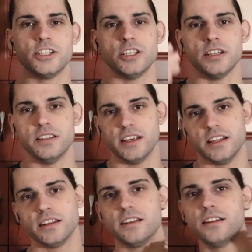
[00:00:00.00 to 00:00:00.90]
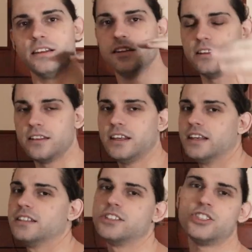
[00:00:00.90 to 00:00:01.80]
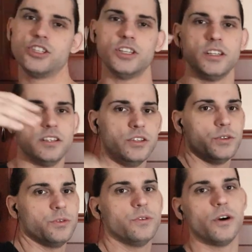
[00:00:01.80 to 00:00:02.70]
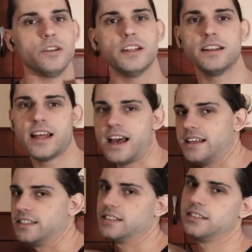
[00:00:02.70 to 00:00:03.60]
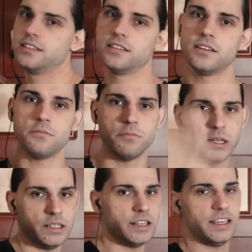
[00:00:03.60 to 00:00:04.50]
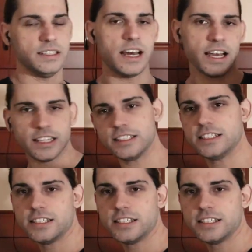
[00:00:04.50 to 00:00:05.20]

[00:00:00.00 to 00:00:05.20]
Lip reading: she did the things she do on the last Monday night.